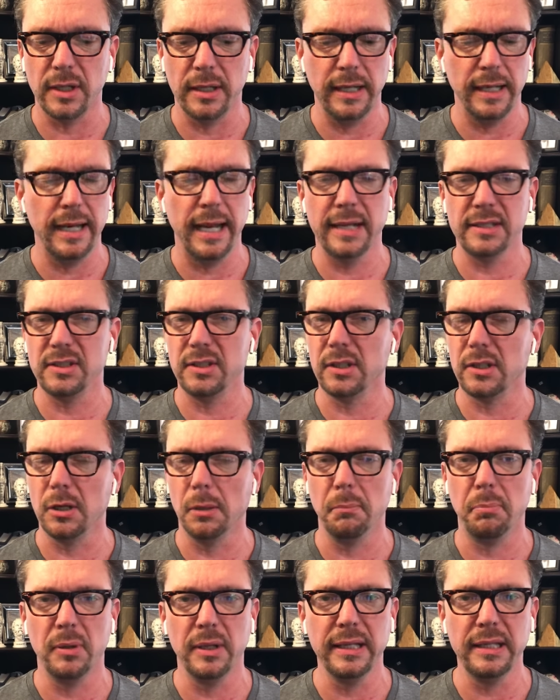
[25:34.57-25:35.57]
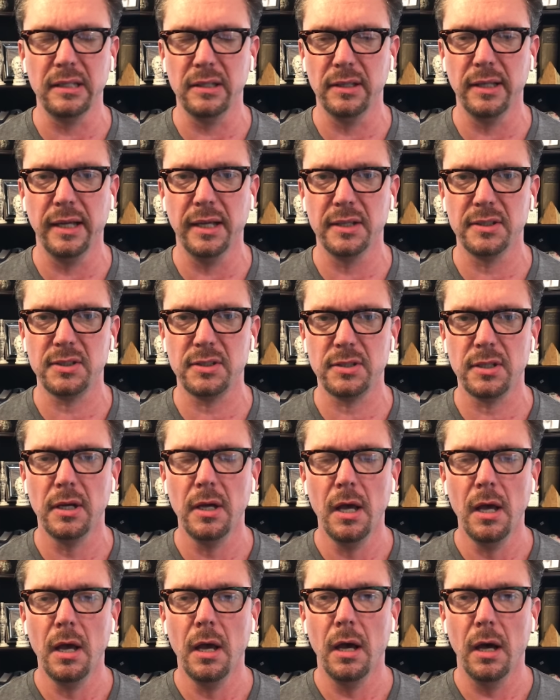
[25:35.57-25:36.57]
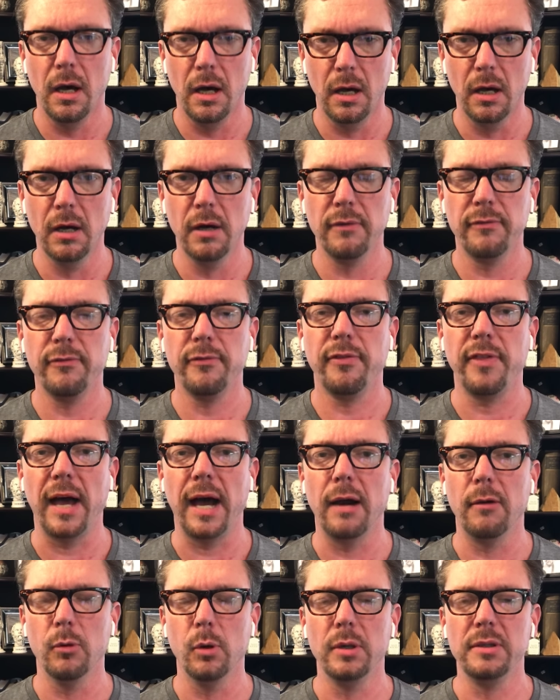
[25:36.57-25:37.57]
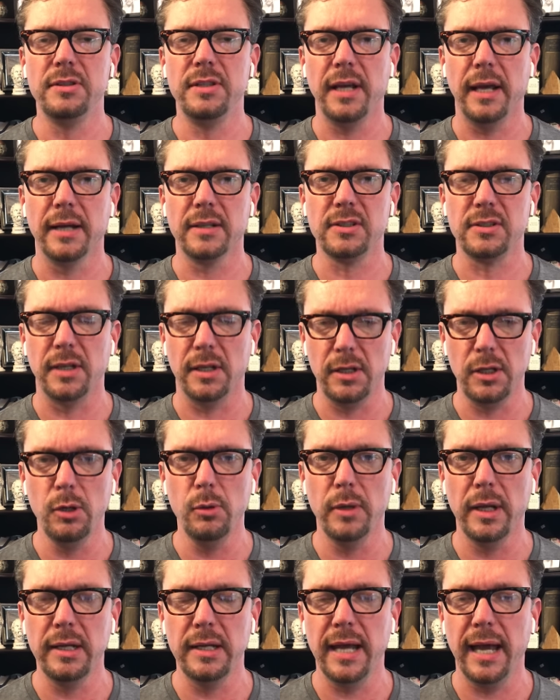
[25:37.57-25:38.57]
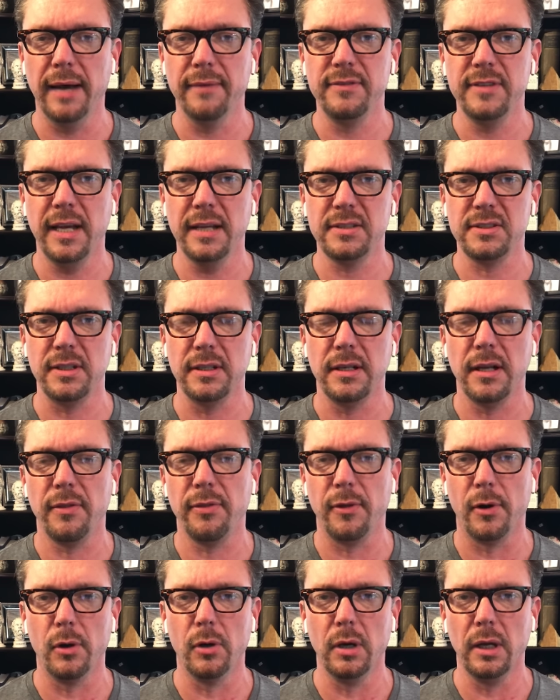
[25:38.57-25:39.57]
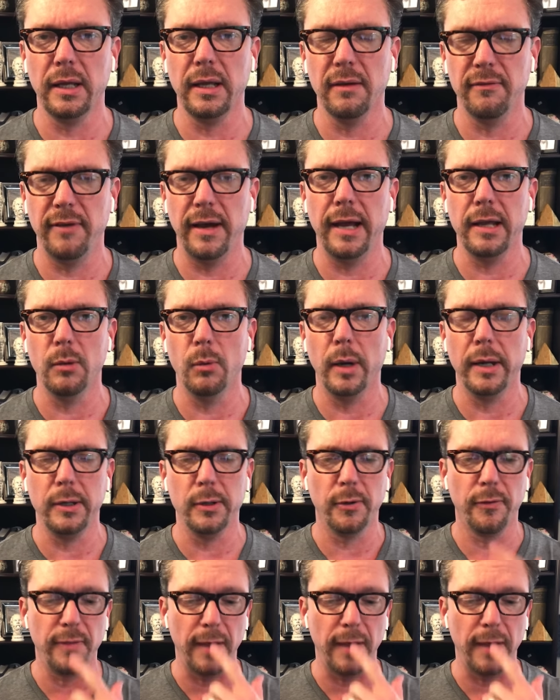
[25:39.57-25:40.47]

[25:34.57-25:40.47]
And it has the complete list of thyroid tests that you need to have tested to thoroughly evaluate your